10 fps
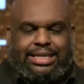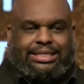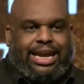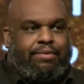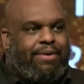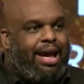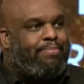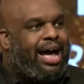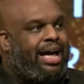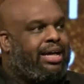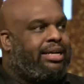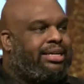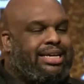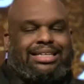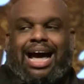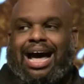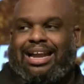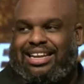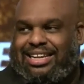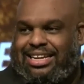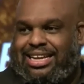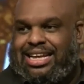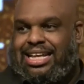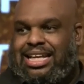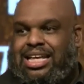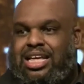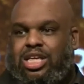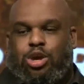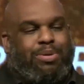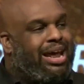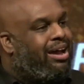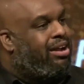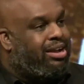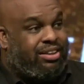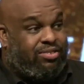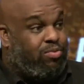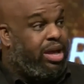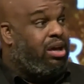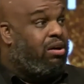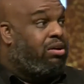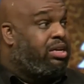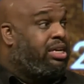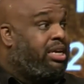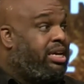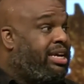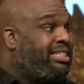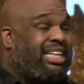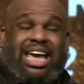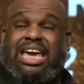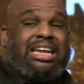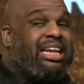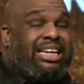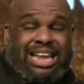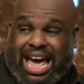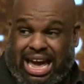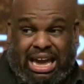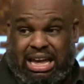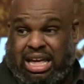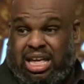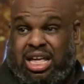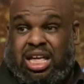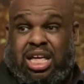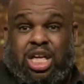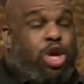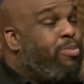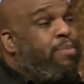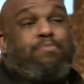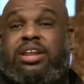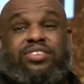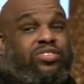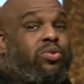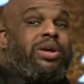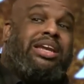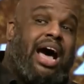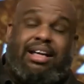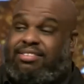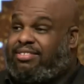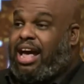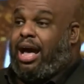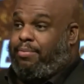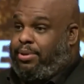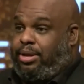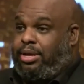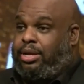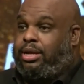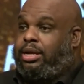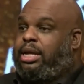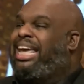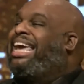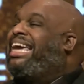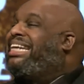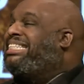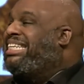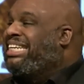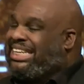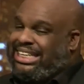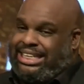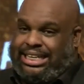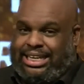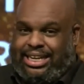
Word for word: And then they said, Rabbi, it's hot. You've been out here at this well. It's the heat of the day. You've been ministering nonstop. Eat.